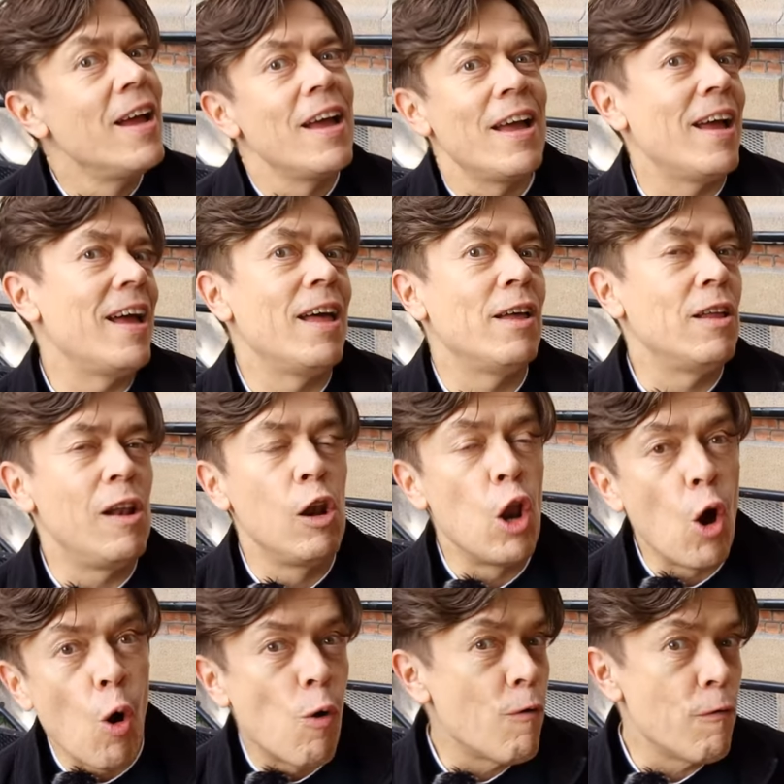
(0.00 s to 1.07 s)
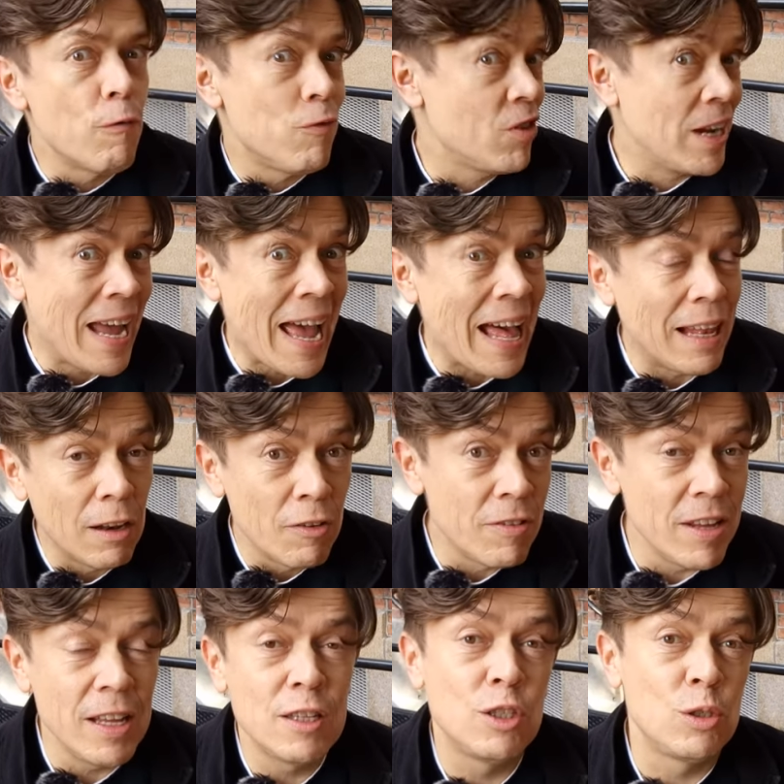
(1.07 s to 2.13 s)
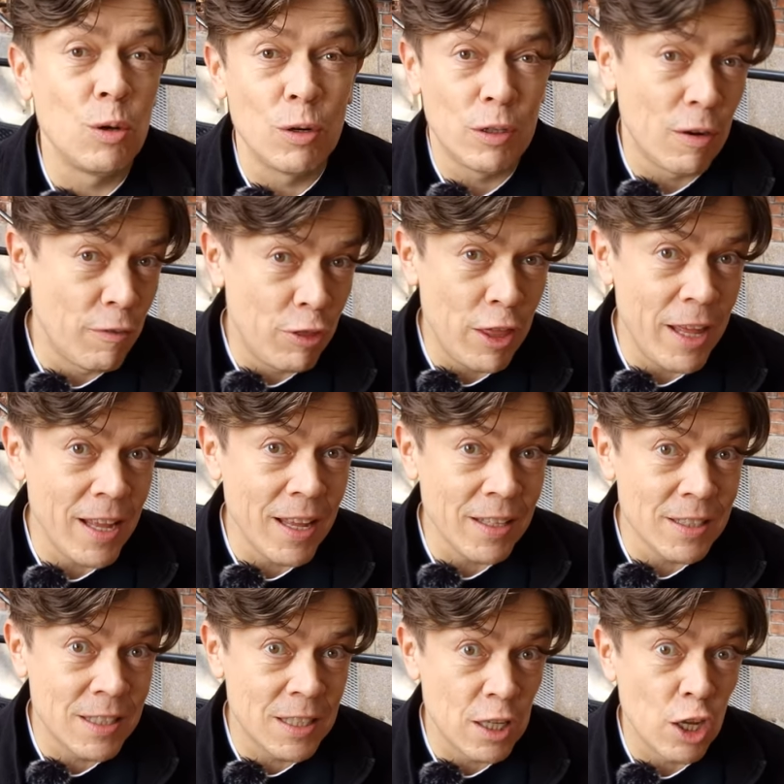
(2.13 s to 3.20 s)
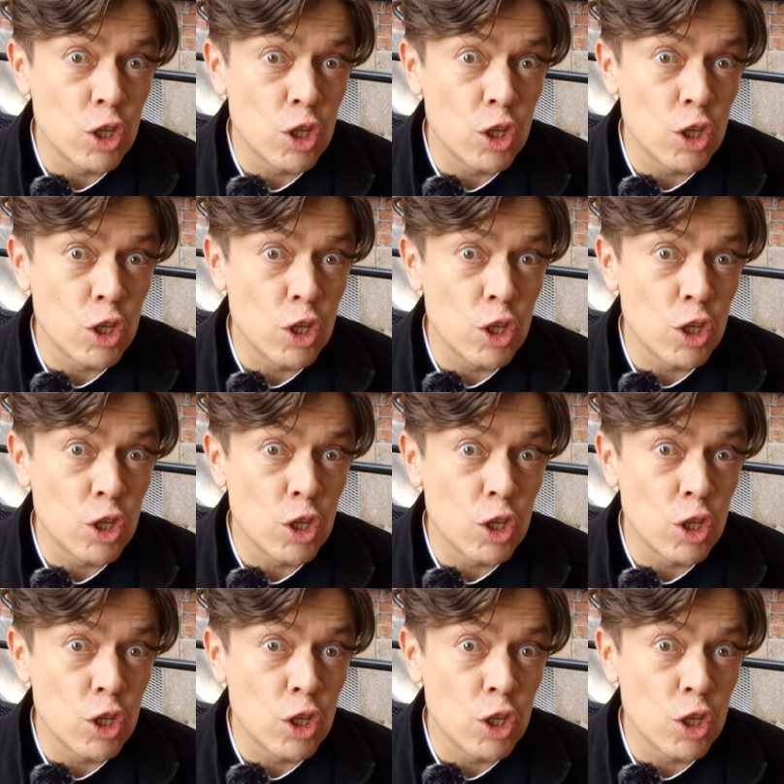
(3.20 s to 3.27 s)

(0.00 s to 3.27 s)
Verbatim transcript: uh, low-calorie sort of things.